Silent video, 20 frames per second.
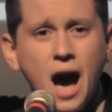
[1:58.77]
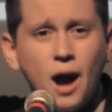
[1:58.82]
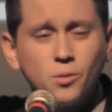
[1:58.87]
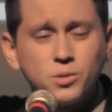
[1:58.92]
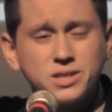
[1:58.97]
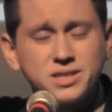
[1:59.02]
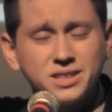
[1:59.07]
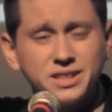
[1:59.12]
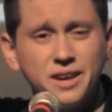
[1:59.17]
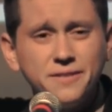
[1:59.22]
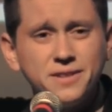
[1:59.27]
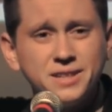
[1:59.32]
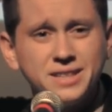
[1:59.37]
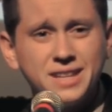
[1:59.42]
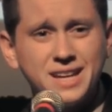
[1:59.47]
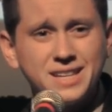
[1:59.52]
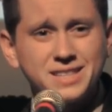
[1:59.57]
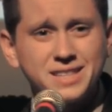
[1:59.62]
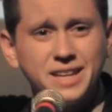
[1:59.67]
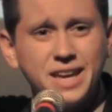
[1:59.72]
I was
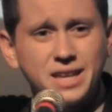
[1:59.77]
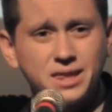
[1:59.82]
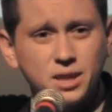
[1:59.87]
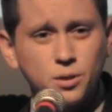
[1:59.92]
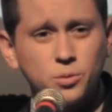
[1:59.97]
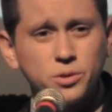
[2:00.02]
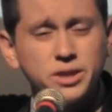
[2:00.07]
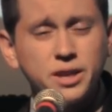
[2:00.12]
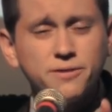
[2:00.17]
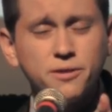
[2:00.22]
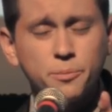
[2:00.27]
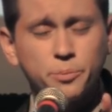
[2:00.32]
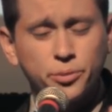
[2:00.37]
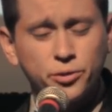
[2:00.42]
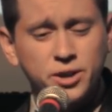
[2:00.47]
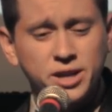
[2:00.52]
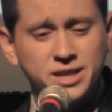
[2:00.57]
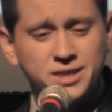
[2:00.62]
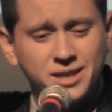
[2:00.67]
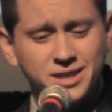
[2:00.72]
11 days late. They will never
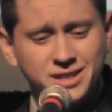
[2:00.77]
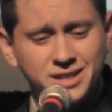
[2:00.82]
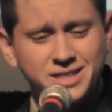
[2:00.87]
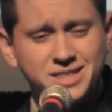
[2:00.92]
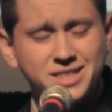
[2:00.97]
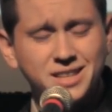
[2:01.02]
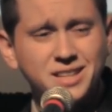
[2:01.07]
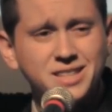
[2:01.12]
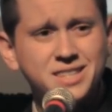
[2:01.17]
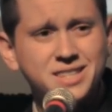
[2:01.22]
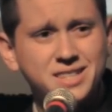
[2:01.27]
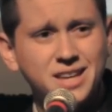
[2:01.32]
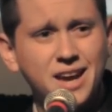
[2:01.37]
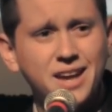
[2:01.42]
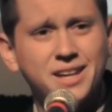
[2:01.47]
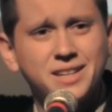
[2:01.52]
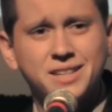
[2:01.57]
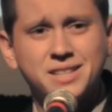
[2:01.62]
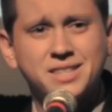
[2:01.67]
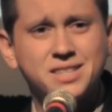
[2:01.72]
breathe in a
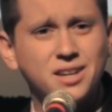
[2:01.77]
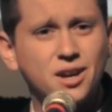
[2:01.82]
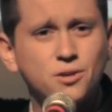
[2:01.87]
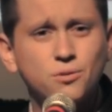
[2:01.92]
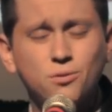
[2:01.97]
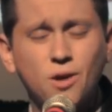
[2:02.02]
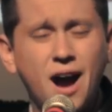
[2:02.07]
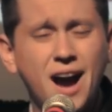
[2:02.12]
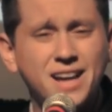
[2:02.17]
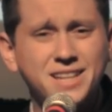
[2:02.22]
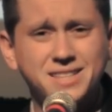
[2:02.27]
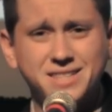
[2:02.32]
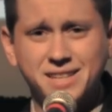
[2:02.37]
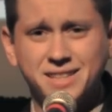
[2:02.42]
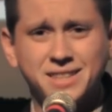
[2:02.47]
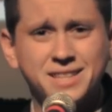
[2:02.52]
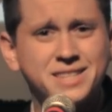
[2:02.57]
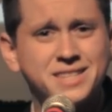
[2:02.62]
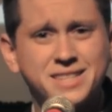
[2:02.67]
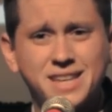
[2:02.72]
sunset and a sunrise
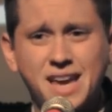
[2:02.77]
in the